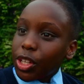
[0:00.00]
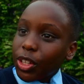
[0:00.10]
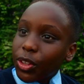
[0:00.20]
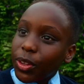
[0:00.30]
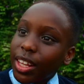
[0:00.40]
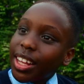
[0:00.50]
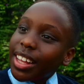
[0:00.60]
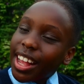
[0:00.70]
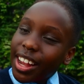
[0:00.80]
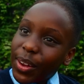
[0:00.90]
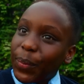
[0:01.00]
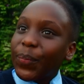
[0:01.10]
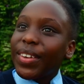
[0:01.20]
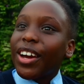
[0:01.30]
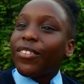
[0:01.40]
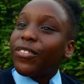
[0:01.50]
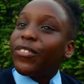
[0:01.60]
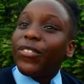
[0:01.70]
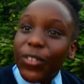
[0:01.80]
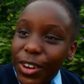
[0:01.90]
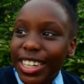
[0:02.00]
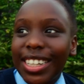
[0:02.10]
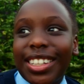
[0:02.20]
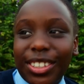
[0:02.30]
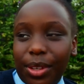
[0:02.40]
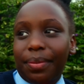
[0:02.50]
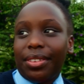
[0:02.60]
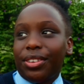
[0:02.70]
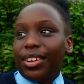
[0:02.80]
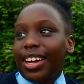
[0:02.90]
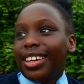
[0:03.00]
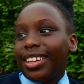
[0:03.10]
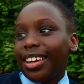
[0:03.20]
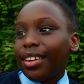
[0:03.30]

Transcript: so that I can be a fully Little Miss Uganda.